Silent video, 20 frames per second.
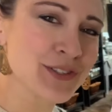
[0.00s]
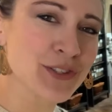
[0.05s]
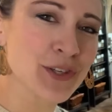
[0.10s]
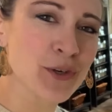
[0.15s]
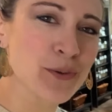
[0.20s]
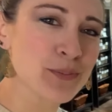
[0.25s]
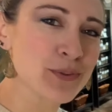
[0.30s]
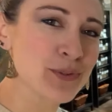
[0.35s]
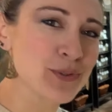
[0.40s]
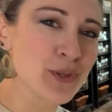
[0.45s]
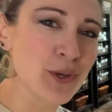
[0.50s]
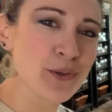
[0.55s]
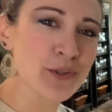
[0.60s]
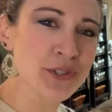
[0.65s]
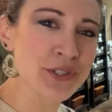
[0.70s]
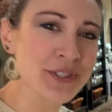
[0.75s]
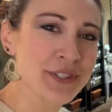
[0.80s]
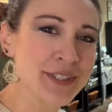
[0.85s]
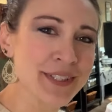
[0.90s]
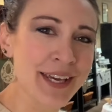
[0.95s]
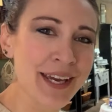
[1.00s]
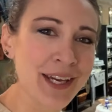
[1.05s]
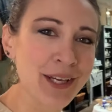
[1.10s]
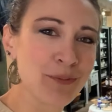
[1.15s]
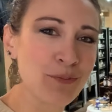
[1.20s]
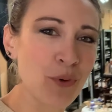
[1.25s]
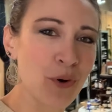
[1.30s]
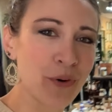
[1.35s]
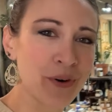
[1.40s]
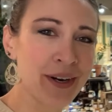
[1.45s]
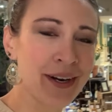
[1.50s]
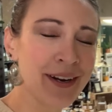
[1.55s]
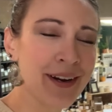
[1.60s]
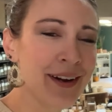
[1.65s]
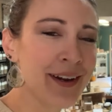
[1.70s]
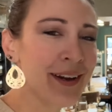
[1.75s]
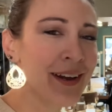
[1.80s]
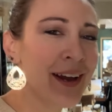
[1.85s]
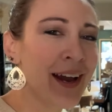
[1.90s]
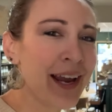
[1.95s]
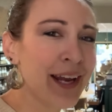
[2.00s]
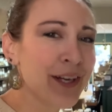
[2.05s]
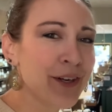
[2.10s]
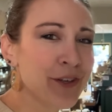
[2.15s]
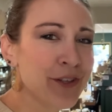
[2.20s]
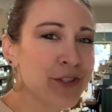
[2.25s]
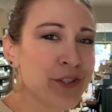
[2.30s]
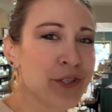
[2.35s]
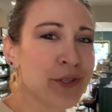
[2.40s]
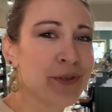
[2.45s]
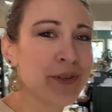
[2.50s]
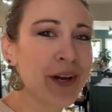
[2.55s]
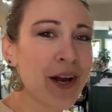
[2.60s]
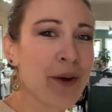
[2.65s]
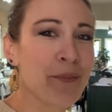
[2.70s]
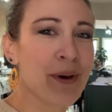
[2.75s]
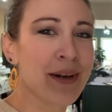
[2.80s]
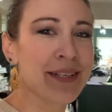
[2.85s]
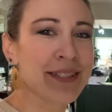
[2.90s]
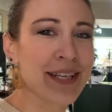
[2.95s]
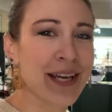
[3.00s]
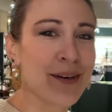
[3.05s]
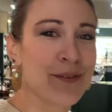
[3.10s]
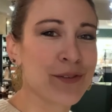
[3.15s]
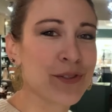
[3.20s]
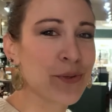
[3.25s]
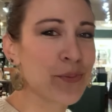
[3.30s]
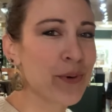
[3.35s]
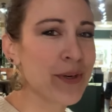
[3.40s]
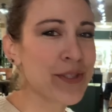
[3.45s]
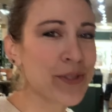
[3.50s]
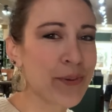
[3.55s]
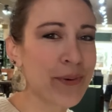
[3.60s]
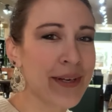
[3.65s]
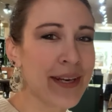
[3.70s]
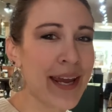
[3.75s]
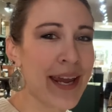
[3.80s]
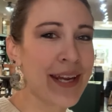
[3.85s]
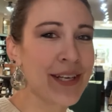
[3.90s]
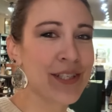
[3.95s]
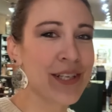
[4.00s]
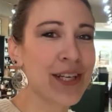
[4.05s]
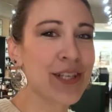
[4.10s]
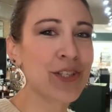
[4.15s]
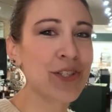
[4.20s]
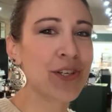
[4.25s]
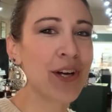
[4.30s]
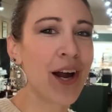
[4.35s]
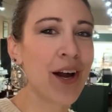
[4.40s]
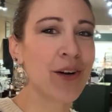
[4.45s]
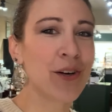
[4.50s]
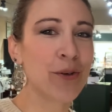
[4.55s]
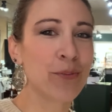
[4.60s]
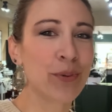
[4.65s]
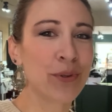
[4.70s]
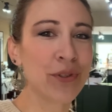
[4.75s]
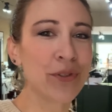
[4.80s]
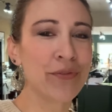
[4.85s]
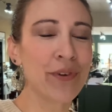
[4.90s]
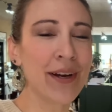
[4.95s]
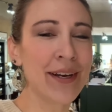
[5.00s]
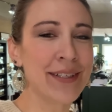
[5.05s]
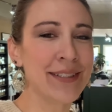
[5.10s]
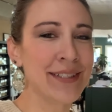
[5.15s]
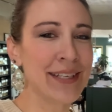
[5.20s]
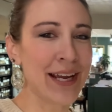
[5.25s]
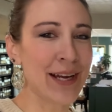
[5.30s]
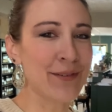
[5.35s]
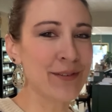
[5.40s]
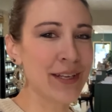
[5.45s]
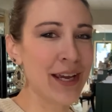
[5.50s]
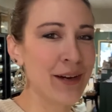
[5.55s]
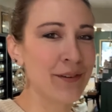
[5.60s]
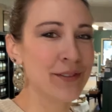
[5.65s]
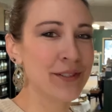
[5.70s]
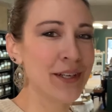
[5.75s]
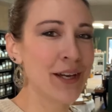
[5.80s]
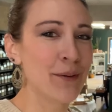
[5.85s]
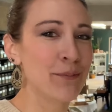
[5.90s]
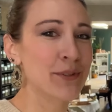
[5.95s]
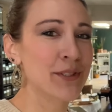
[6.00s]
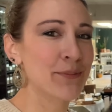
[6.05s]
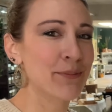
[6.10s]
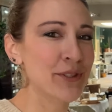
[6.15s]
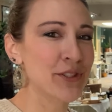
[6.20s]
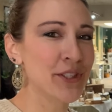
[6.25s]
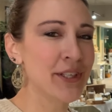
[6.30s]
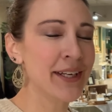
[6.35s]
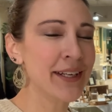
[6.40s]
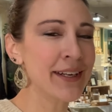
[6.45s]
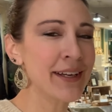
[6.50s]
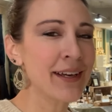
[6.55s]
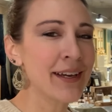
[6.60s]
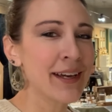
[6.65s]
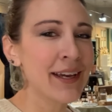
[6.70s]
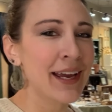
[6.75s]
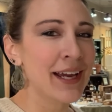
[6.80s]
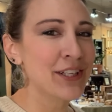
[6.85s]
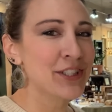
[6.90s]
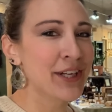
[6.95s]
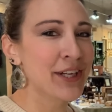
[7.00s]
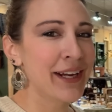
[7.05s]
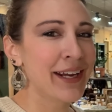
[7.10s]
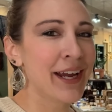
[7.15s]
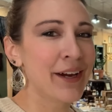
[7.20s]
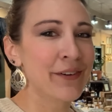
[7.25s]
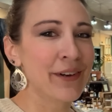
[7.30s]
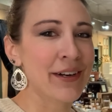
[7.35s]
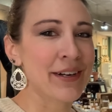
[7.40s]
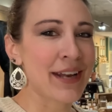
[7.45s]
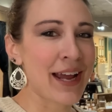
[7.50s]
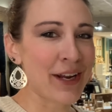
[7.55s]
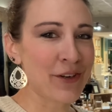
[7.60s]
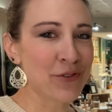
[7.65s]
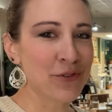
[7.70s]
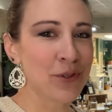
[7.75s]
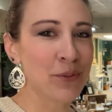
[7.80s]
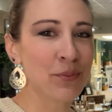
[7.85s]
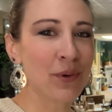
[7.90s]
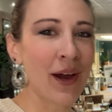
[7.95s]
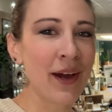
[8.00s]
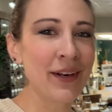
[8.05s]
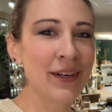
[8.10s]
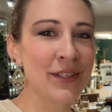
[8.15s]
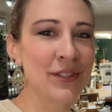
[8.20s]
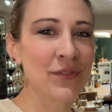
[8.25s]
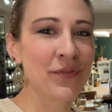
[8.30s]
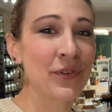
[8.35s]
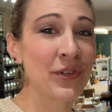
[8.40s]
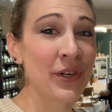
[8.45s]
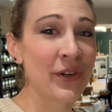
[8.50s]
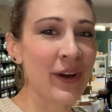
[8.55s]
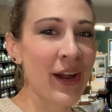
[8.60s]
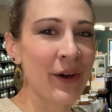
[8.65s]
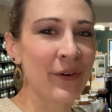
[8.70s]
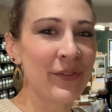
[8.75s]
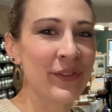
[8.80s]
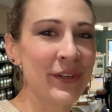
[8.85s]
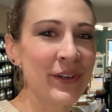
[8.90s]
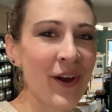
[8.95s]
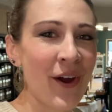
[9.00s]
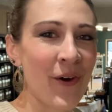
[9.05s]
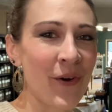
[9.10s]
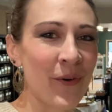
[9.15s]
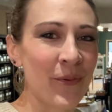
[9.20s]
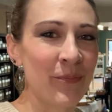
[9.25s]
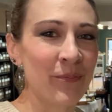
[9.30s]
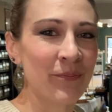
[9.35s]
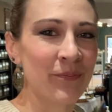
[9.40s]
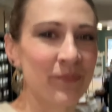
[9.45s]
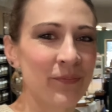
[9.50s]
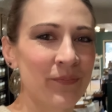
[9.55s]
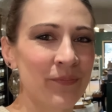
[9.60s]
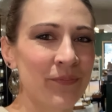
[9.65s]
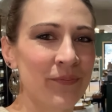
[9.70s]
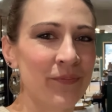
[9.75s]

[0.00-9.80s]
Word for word: soaps, lotions, and more? I encourage you to come on down to 128 East Chicago Boulevard, downtown Tecumseh, Michigan, and check out our natural products for your health and home.